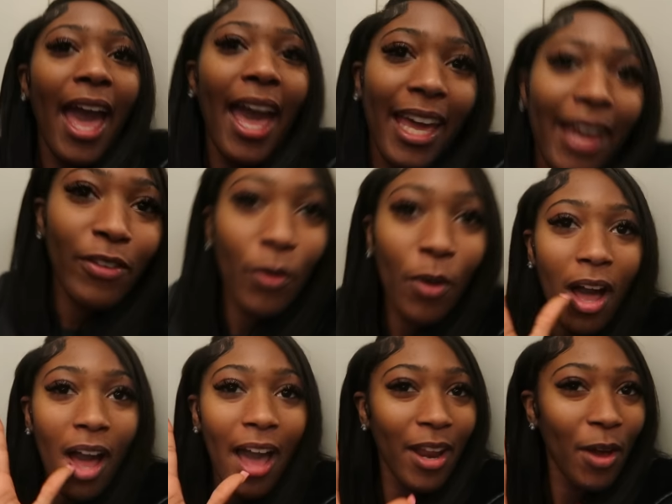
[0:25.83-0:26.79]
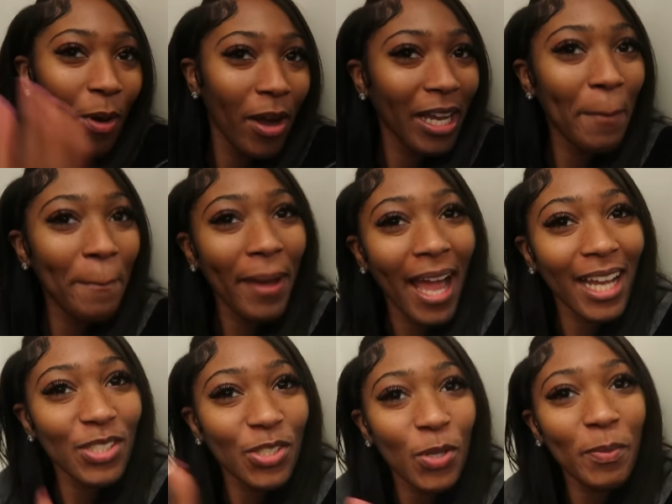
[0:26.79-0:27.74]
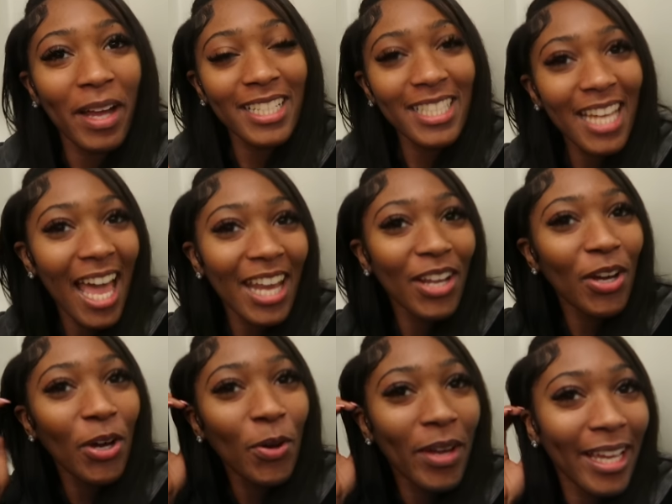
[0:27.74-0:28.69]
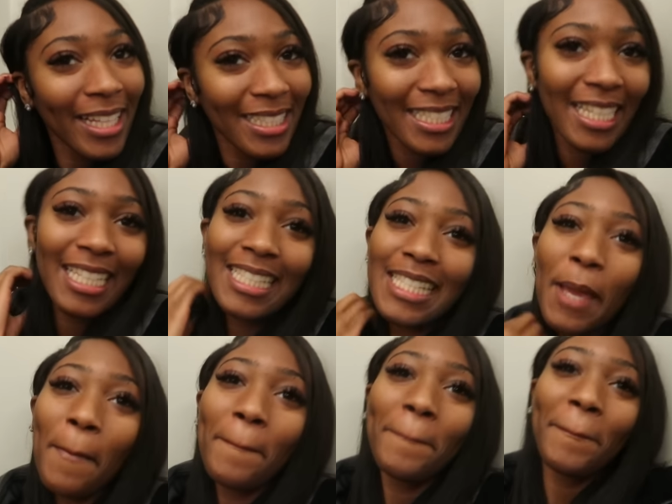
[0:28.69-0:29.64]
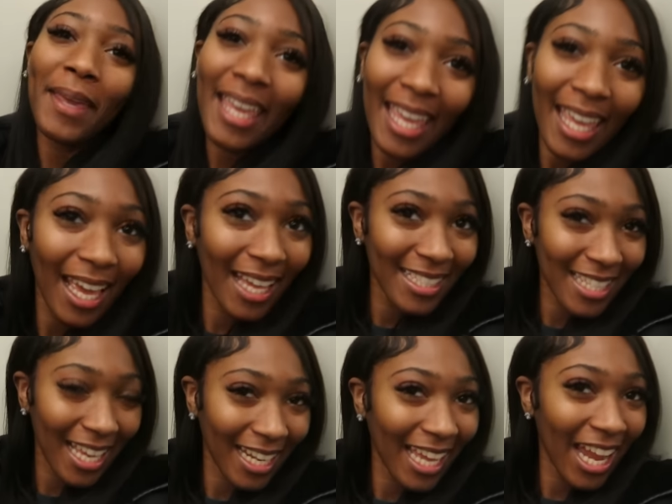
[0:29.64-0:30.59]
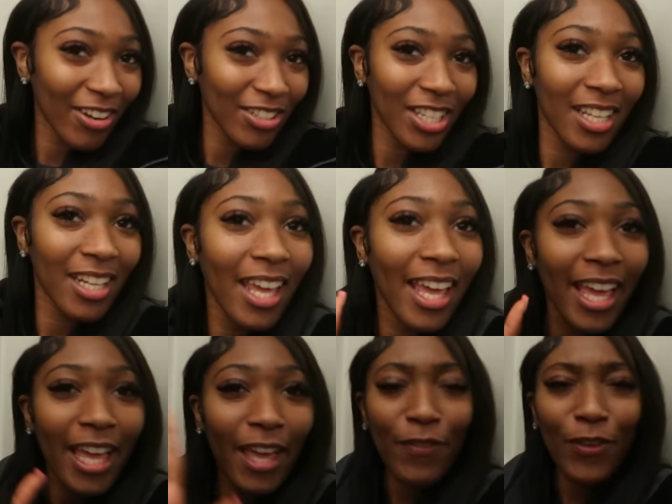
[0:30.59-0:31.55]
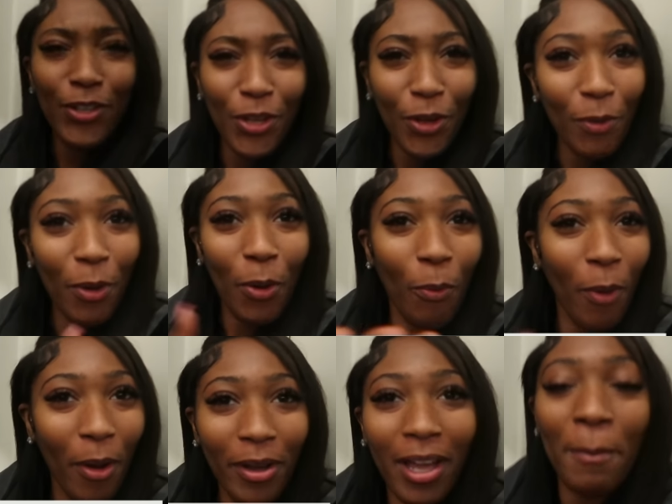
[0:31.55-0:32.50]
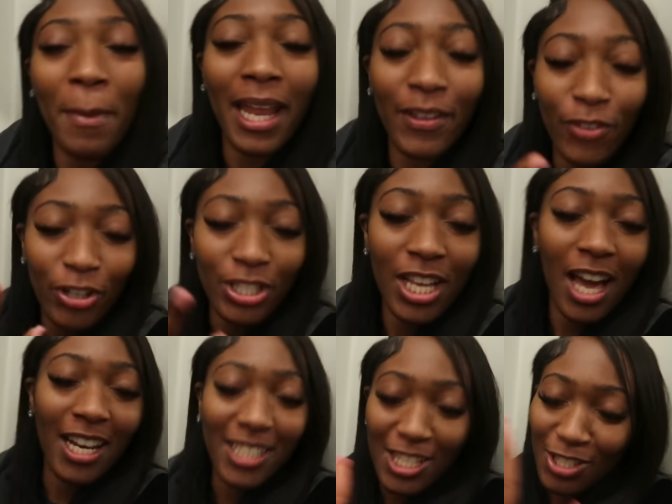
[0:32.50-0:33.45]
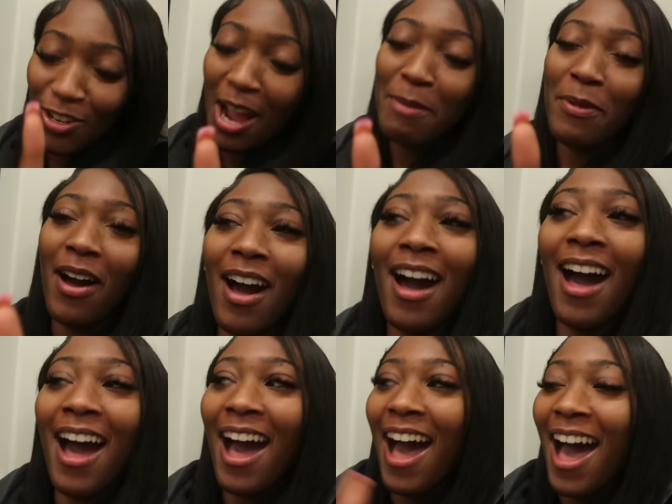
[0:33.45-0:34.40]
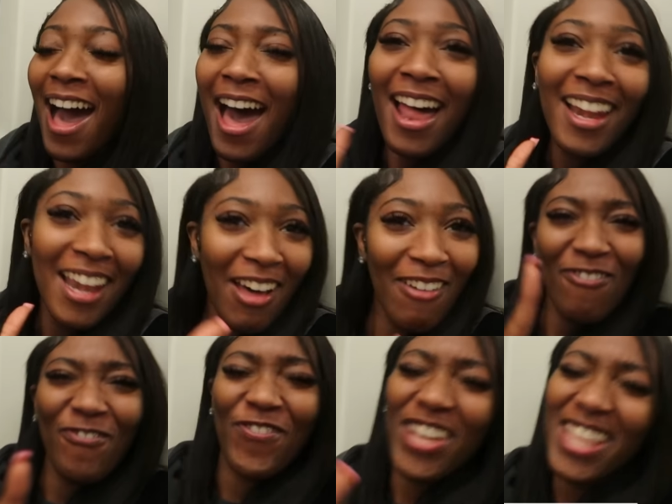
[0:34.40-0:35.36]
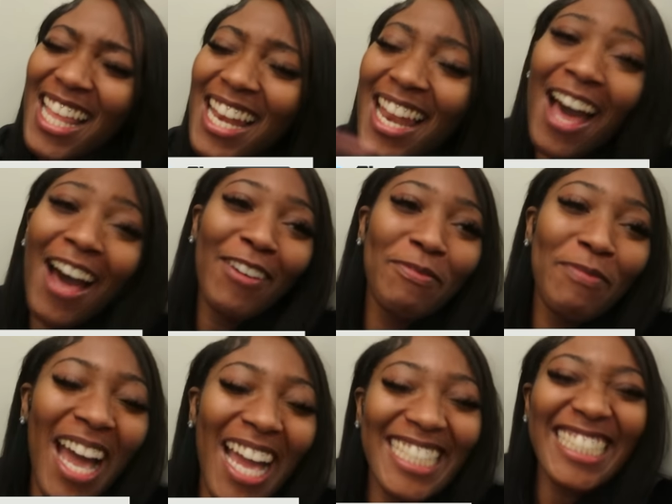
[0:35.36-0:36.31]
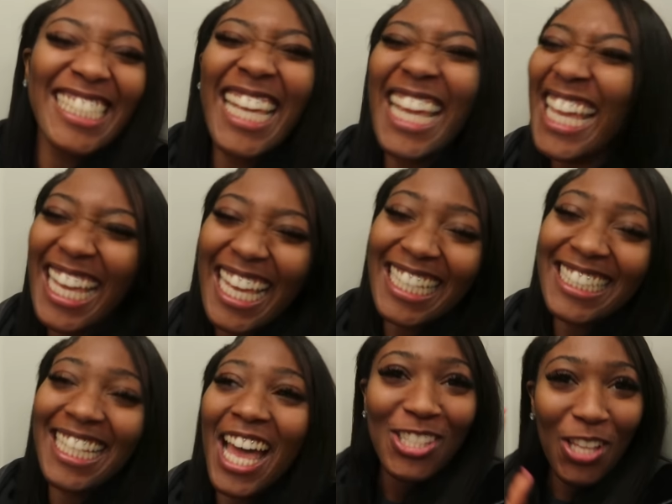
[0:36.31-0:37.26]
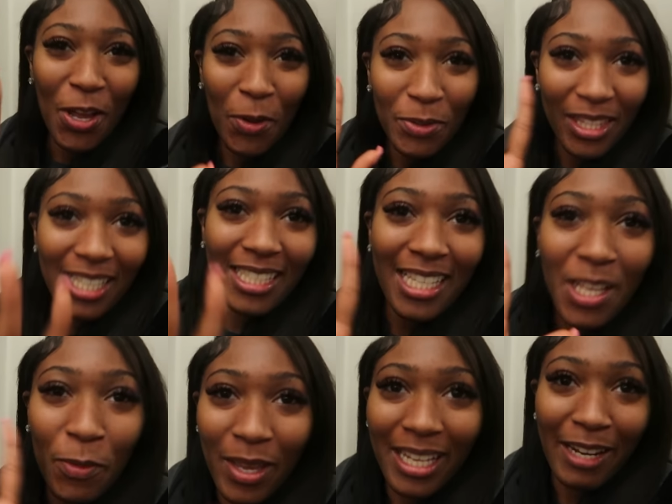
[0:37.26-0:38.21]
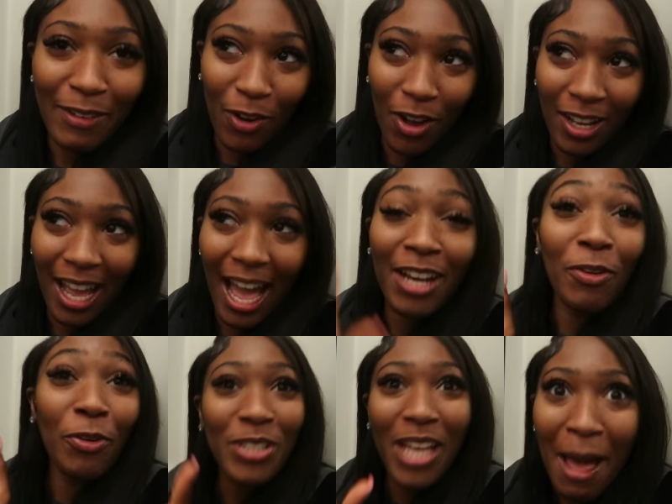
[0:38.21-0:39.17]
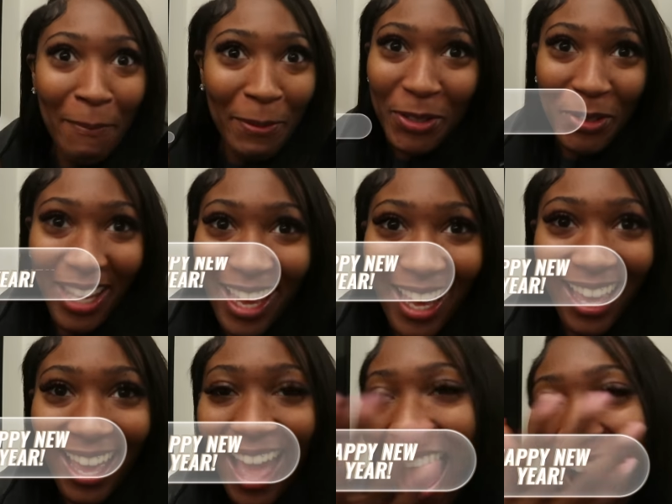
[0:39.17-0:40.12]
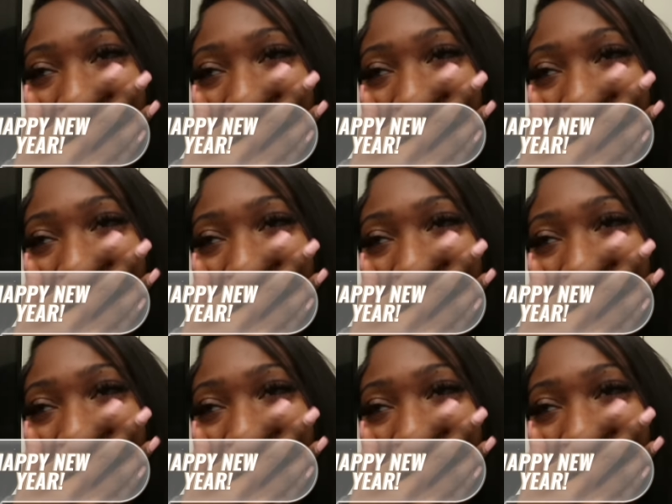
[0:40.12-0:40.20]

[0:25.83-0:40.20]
Hey everyone, welcome back to my channel. It is me, Dave Carrington. If you're new, welcome, and if you're a return subscriber, love for the love, my G's. So this is a weekly vlog, and also Happy New Year.